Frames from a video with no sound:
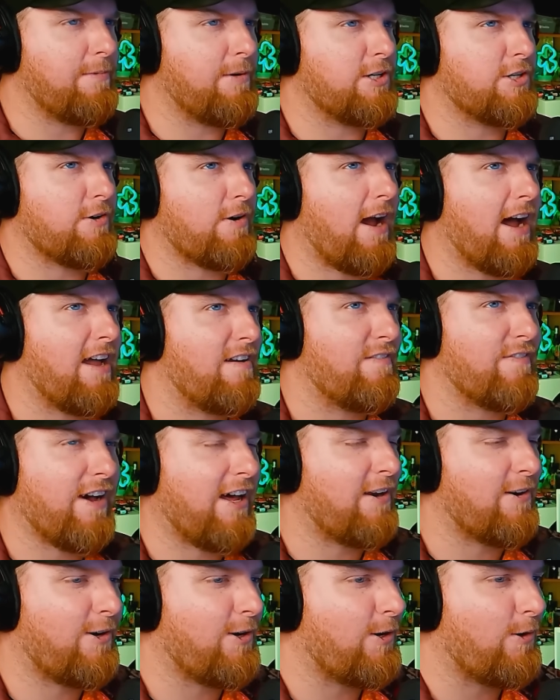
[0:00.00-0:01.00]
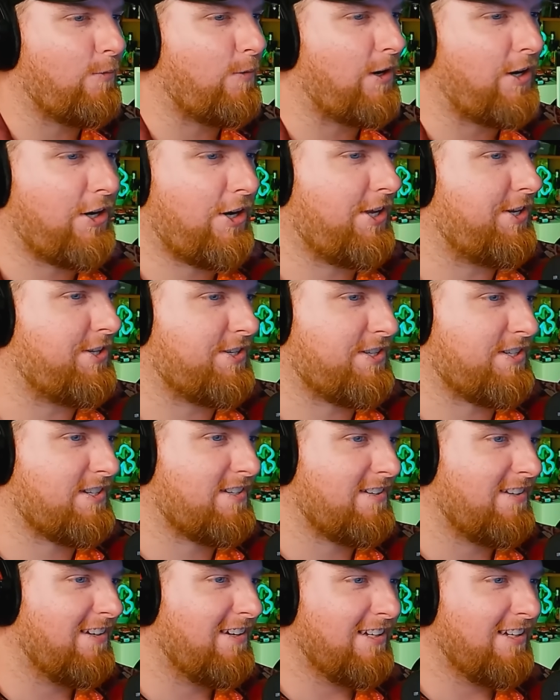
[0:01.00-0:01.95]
to drive. I don't know what it is.